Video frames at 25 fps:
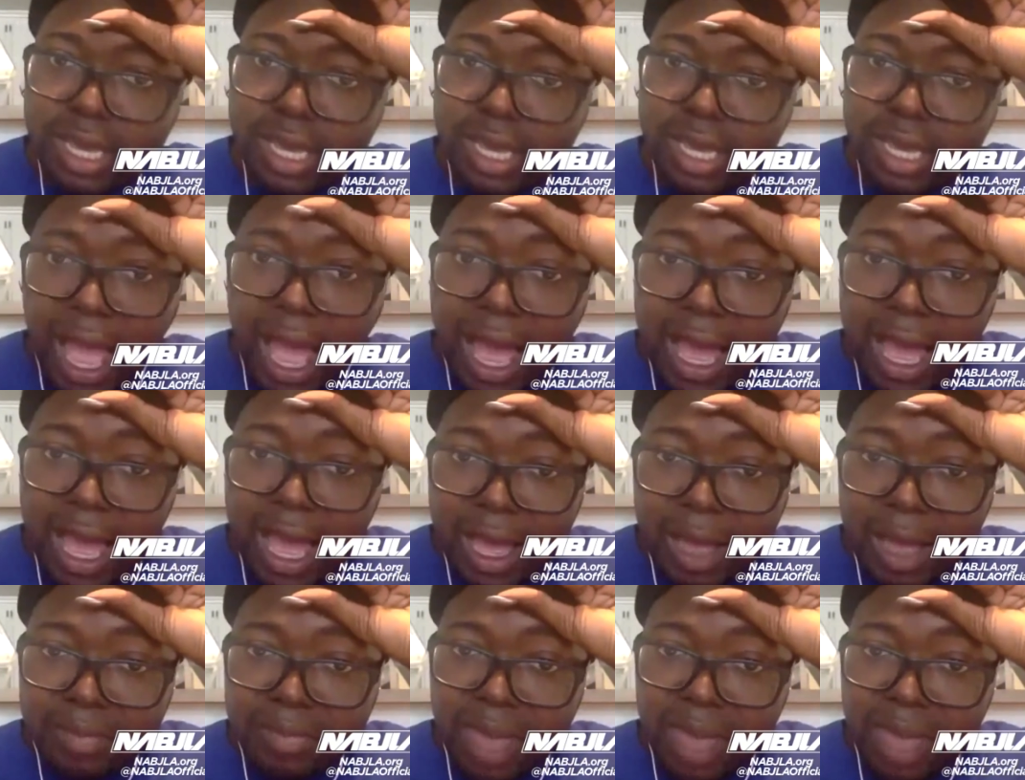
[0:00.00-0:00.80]

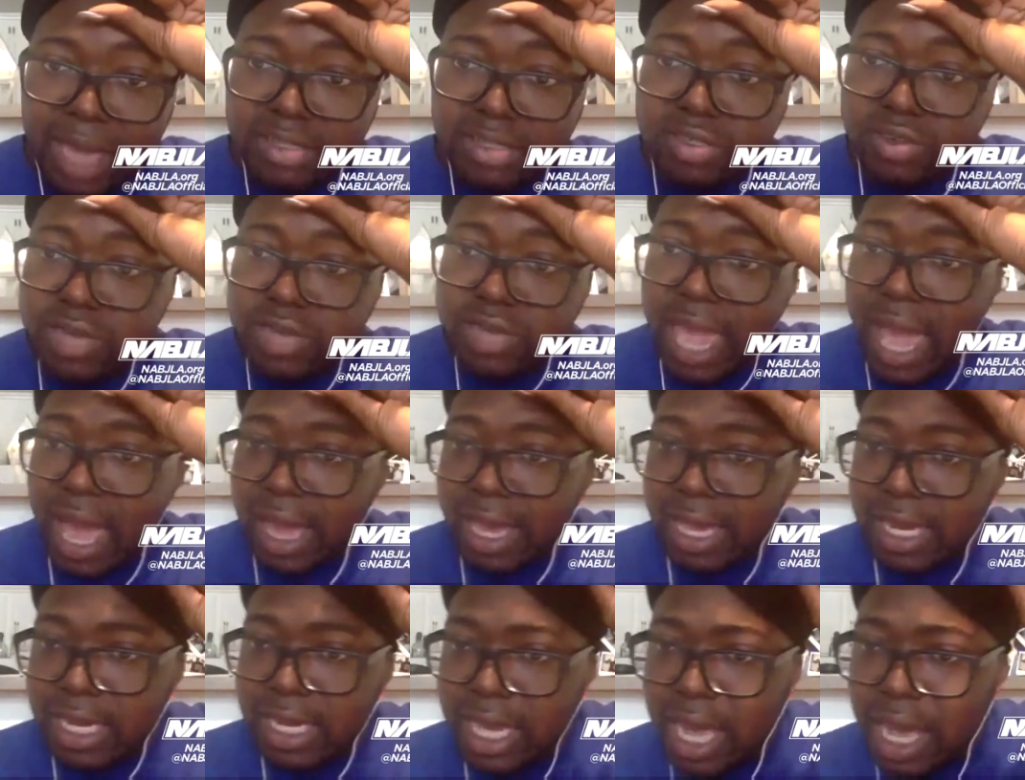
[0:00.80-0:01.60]
And so, yeah,
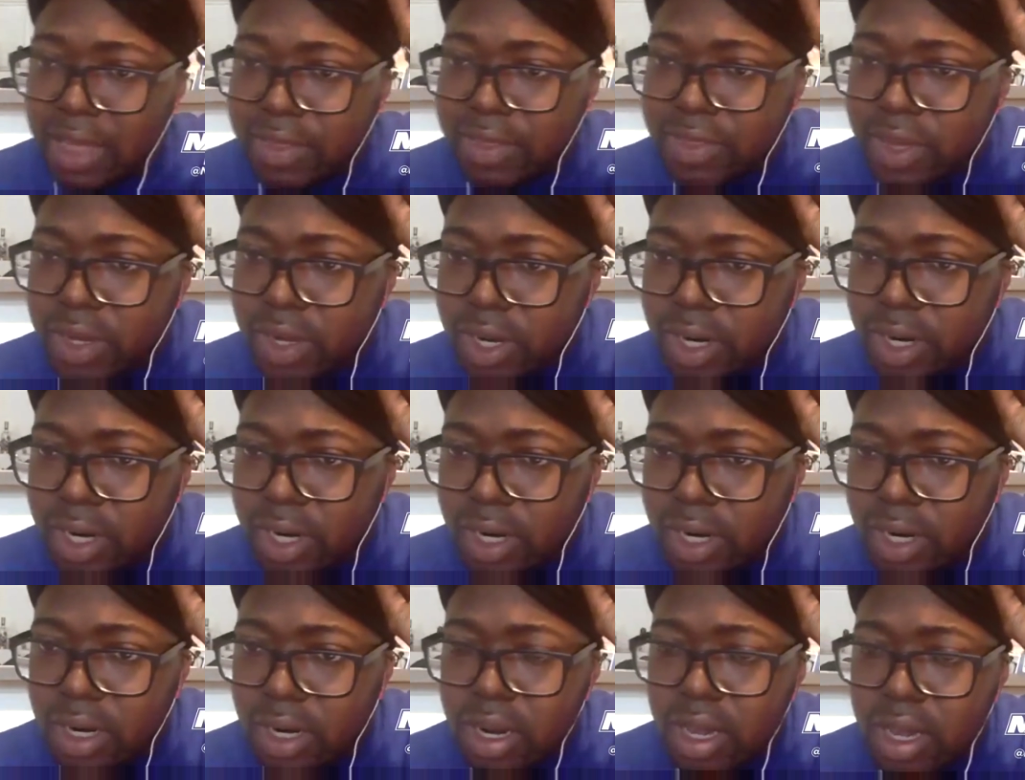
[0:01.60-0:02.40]
any
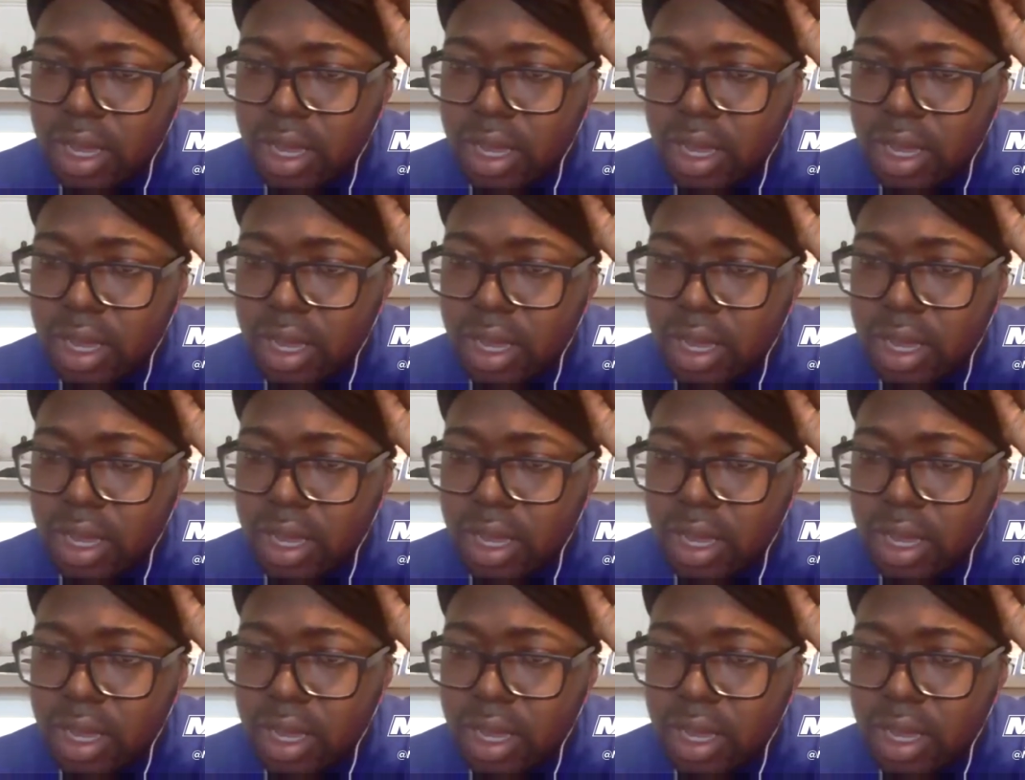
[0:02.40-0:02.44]
other,